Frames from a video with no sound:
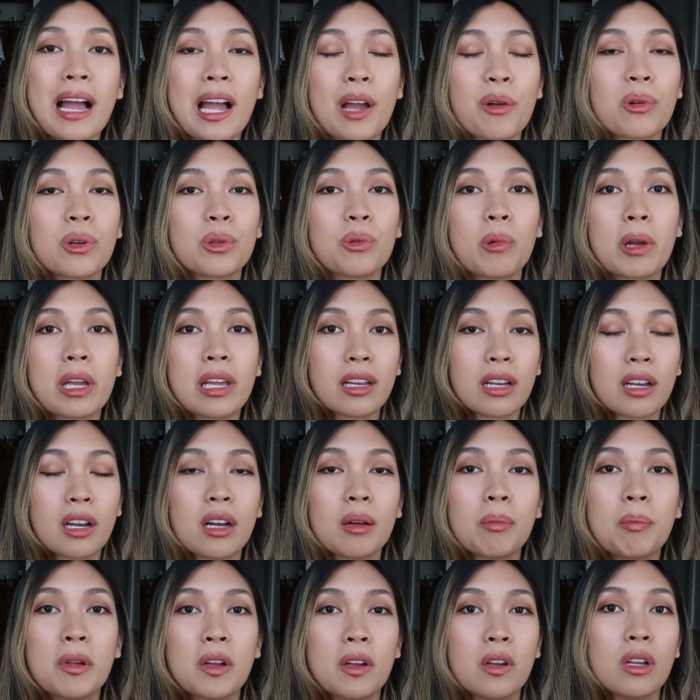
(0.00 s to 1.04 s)
I would wake
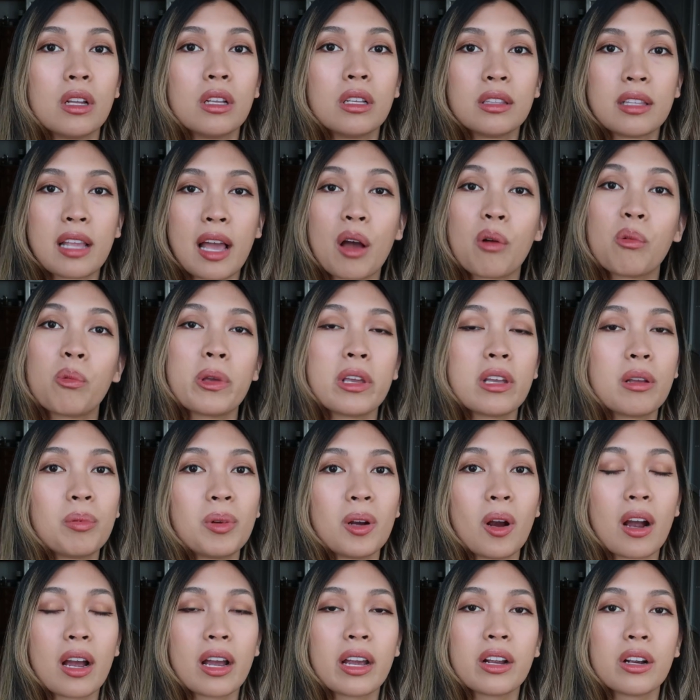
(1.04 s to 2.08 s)
up that week
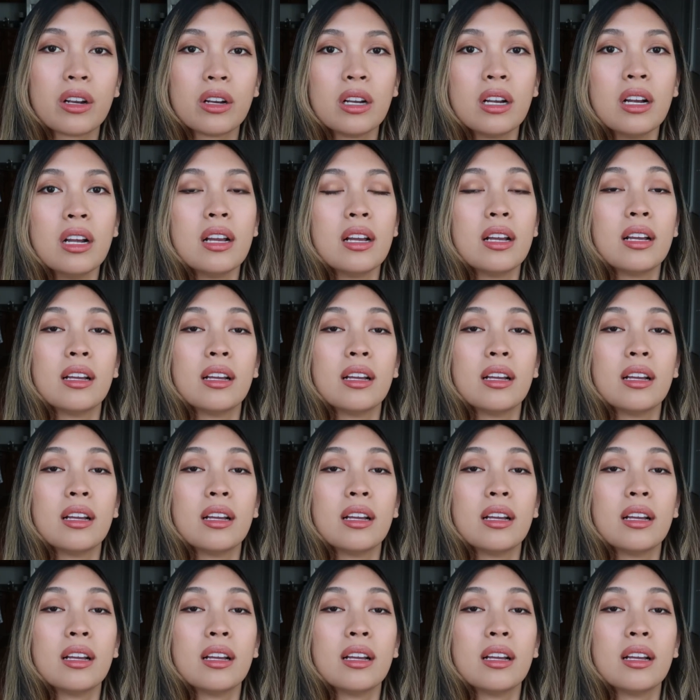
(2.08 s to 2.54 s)
prior